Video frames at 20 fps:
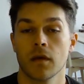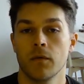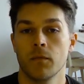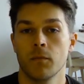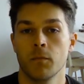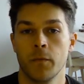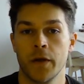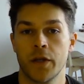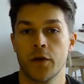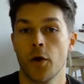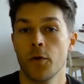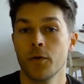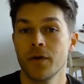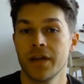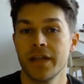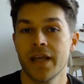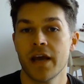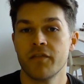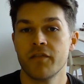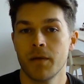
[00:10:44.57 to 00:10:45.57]
We
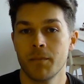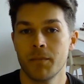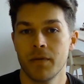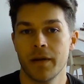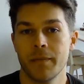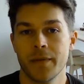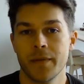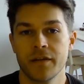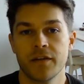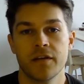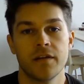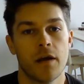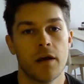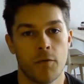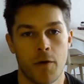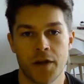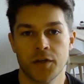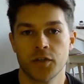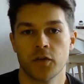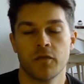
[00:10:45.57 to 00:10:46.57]
currently have implemented a
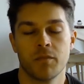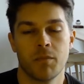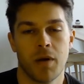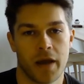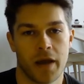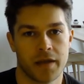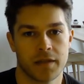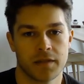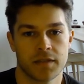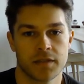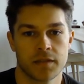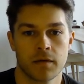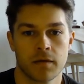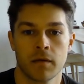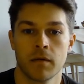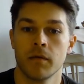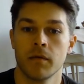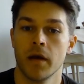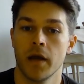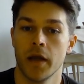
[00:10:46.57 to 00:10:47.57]
range of plugins,
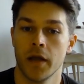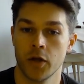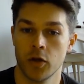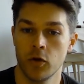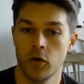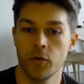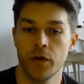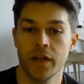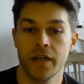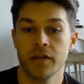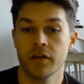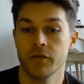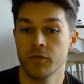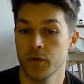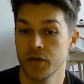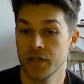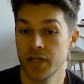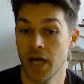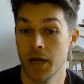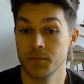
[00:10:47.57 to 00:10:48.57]
including
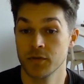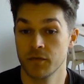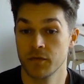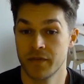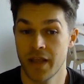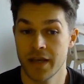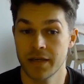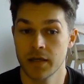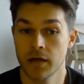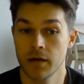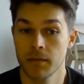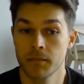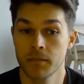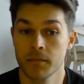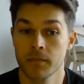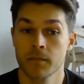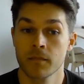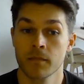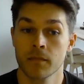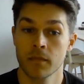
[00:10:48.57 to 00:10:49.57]
different types of data,
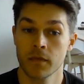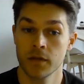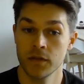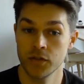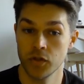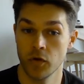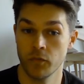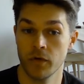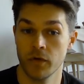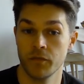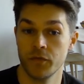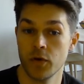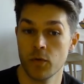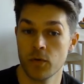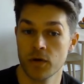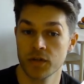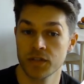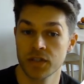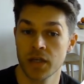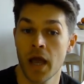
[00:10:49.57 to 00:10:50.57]
several
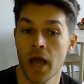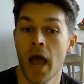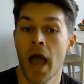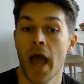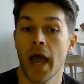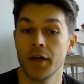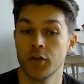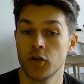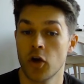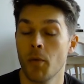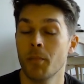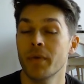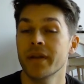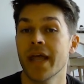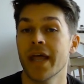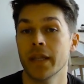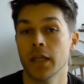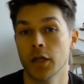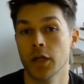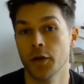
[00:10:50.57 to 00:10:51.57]
viewers, and common
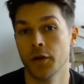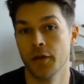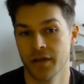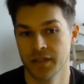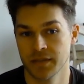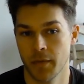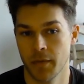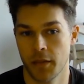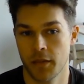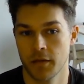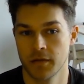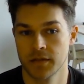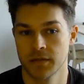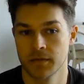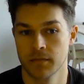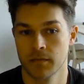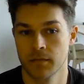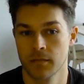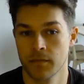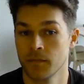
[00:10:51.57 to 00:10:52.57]
analytics methods.
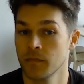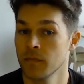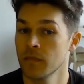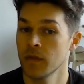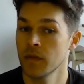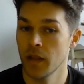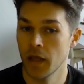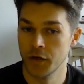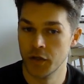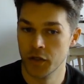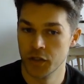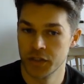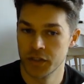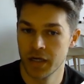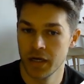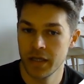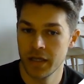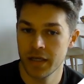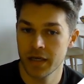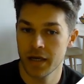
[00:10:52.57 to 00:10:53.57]

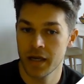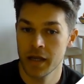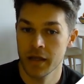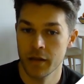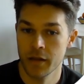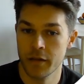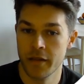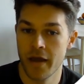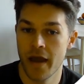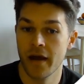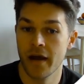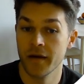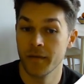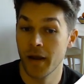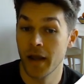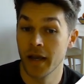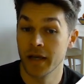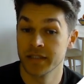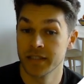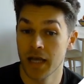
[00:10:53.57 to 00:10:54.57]
Additionally, there are
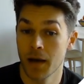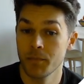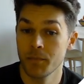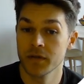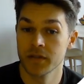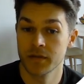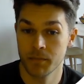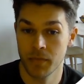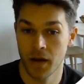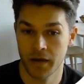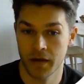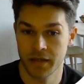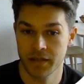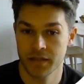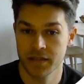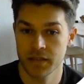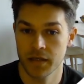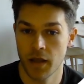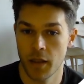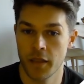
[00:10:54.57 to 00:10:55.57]
example
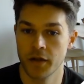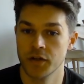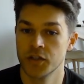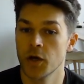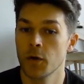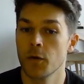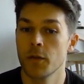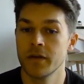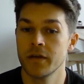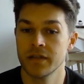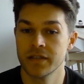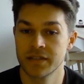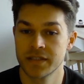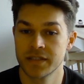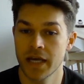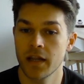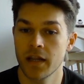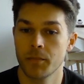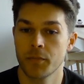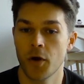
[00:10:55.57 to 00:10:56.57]
plugins that show the
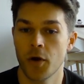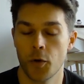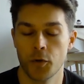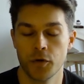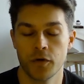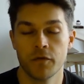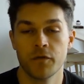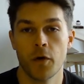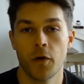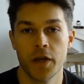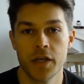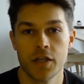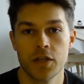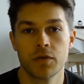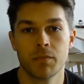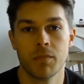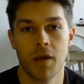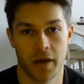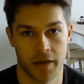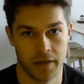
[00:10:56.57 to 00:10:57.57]
setup code for each
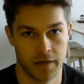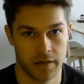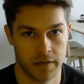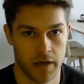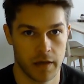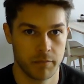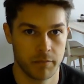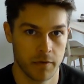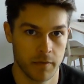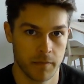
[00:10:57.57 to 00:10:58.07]
plugin type.